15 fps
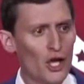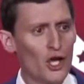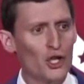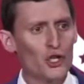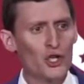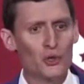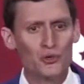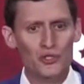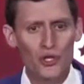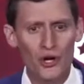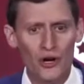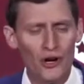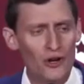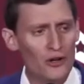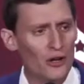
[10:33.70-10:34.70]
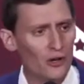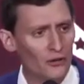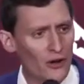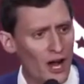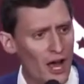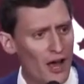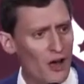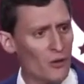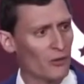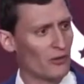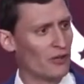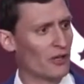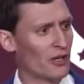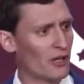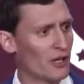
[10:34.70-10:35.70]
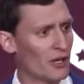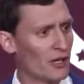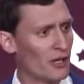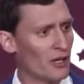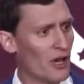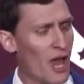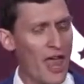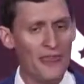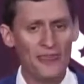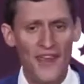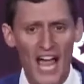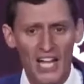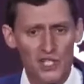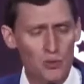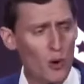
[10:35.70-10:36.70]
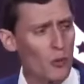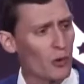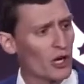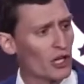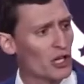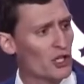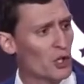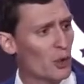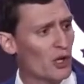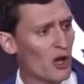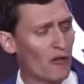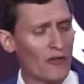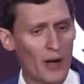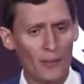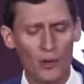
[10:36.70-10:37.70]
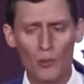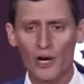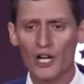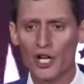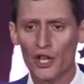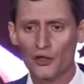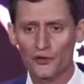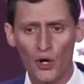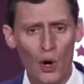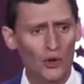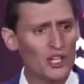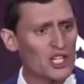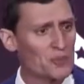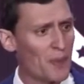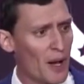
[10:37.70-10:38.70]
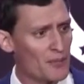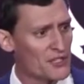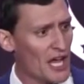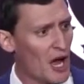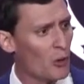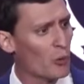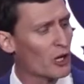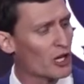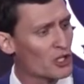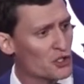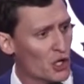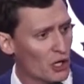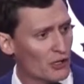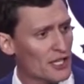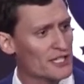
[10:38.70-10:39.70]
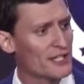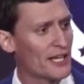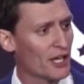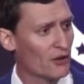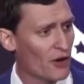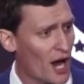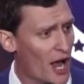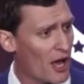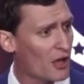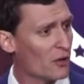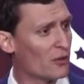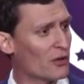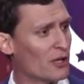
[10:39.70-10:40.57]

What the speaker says: You turn around. And that's what we're going to do in November. We're going to throw these bums out. We're going to turn this thing around.